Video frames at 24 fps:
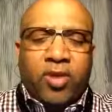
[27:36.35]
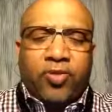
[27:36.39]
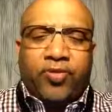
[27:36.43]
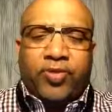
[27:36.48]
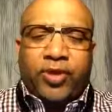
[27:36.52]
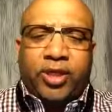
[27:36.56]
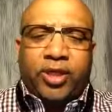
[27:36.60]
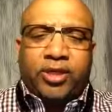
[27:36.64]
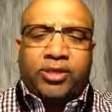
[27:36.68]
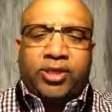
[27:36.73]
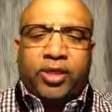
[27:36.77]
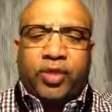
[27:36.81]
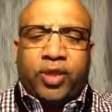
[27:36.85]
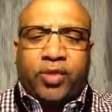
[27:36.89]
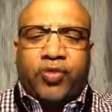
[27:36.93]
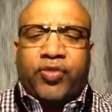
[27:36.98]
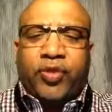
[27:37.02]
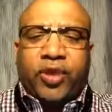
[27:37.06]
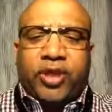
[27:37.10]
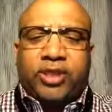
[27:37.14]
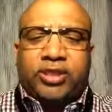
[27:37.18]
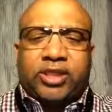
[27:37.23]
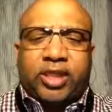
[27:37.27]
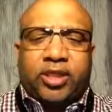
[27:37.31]
These are the
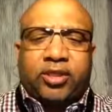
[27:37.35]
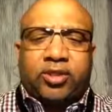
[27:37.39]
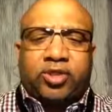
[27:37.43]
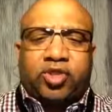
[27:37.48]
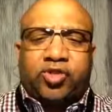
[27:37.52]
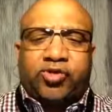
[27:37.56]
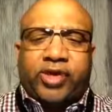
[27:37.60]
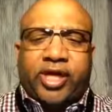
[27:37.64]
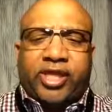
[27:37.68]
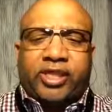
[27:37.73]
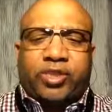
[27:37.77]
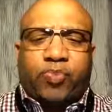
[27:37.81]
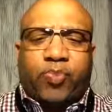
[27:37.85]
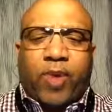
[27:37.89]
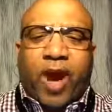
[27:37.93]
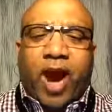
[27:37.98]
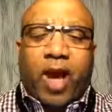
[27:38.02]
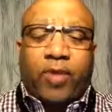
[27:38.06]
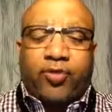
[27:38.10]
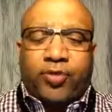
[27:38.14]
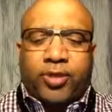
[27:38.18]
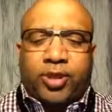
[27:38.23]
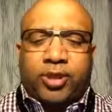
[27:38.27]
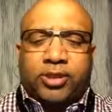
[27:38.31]
things that are
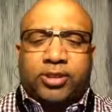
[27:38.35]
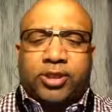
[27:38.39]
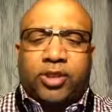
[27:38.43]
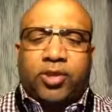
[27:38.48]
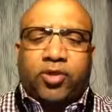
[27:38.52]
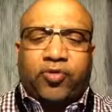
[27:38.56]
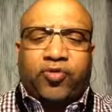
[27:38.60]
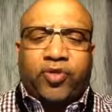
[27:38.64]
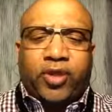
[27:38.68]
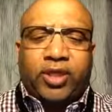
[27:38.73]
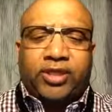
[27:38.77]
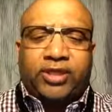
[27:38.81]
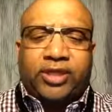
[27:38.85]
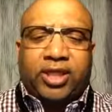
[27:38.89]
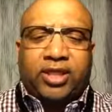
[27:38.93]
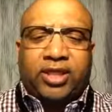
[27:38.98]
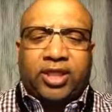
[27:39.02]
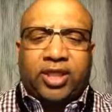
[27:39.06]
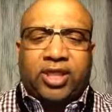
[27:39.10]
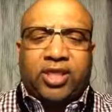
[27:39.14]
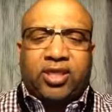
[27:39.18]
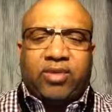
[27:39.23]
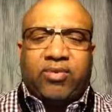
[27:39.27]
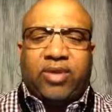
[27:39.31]
transpired. These are the things that
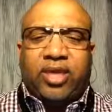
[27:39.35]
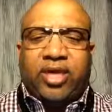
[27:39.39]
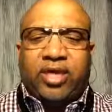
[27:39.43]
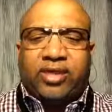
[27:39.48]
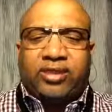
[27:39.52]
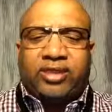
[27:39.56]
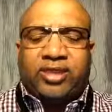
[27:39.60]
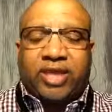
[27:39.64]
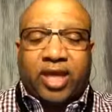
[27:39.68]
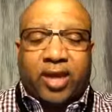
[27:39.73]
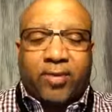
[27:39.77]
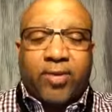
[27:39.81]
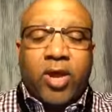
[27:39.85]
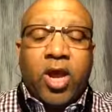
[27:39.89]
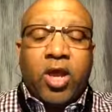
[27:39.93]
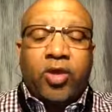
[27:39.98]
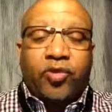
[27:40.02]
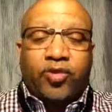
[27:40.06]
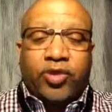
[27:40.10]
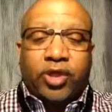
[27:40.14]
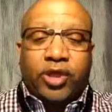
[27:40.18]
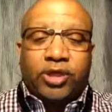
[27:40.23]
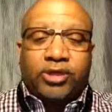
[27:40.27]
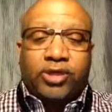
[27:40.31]
the enemy has done.
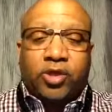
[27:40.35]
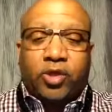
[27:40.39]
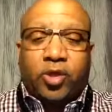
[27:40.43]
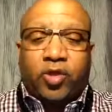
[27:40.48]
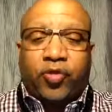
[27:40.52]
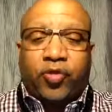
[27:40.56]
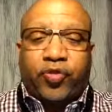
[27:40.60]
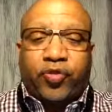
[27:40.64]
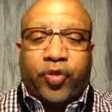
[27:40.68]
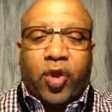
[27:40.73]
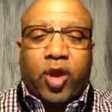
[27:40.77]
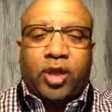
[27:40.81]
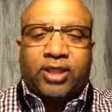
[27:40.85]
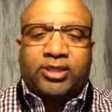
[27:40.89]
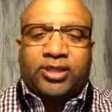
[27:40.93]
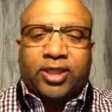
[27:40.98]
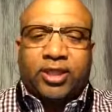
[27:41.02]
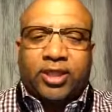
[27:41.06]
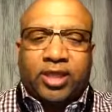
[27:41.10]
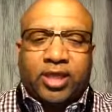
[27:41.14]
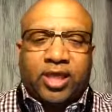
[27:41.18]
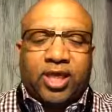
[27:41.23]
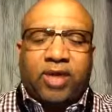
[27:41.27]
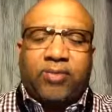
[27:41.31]
These are the thoughts
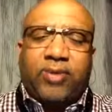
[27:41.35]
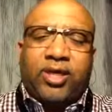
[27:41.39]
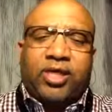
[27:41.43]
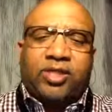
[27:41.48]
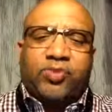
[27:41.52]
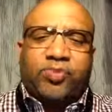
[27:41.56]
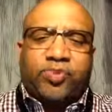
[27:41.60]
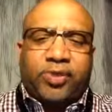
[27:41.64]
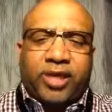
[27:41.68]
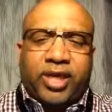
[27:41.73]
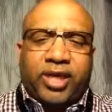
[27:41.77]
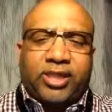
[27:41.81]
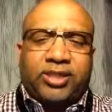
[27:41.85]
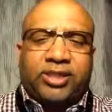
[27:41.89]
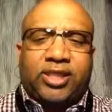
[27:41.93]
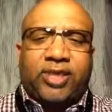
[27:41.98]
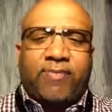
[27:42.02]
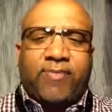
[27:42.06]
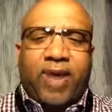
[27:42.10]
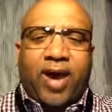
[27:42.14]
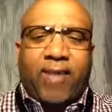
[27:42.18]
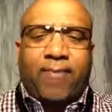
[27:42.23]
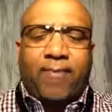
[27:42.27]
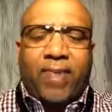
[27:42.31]
that the enemy has placed in
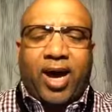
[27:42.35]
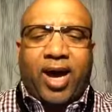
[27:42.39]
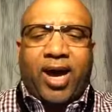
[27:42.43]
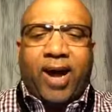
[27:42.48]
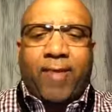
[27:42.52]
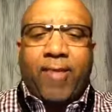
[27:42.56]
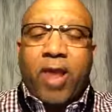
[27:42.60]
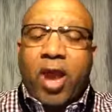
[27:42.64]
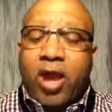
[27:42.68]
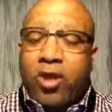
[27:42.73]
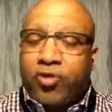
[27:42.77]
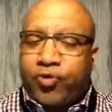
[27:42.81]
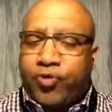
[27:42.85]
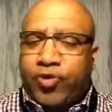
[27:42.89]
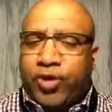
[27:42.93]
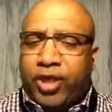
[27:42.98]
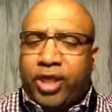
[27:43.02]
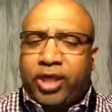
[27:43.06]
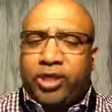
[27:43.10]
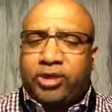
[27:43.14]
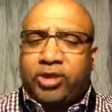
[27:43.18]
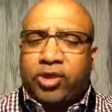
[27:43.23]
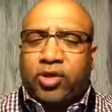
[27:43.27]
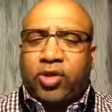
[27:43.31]
my mind.
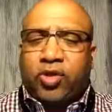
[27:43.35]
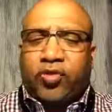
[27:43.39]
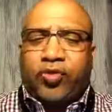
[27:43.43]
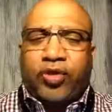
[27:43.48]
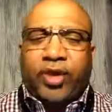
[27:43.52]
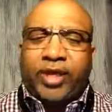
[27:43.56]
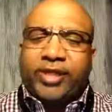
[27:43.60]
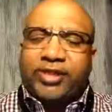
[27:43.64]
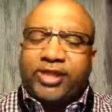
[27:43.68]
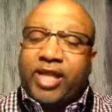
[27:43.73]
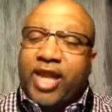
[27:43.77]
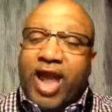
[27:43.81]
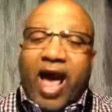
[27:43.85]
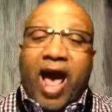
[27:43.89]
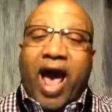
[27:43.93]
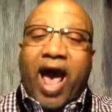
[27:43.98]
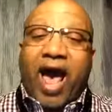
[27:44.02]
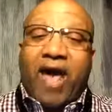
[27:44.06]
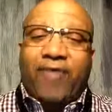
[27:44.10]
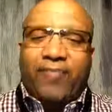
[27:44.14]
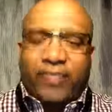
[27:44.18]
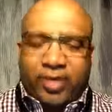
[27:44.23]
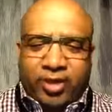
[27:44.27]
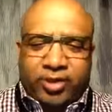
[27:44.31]
These are the things that
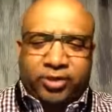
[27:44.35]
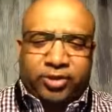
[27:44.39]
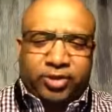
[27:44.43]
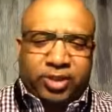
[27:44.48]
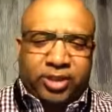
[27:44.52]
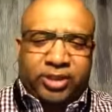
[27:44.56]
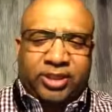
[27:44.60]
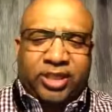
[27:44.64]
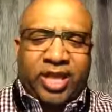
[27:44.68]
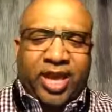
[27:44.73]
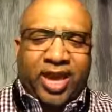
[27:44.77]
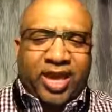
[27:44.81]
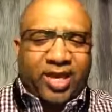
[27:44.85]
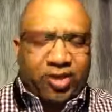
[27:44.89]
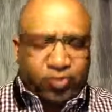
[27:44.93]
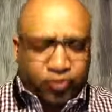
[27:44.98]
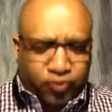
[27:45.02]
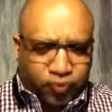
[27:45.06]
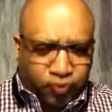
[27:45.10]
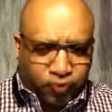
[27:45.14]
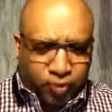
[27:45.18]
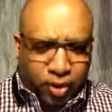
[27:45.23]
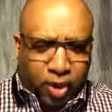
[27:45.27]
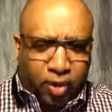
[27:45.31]
I've
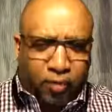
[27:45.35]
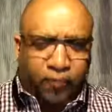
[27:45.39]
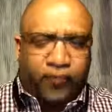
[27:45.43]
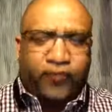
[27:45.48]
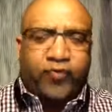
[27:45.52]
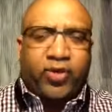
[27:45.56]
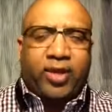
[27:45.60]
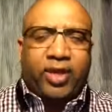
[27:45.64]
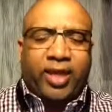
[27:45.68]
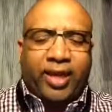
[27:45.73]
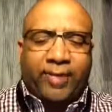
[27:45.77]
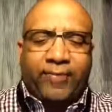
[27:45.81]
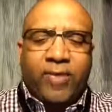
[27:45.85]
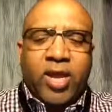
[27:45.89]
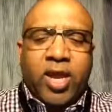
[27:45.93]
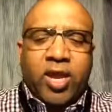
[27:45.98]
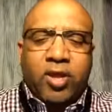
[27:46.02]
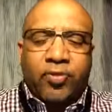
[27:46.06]
entertained willfully.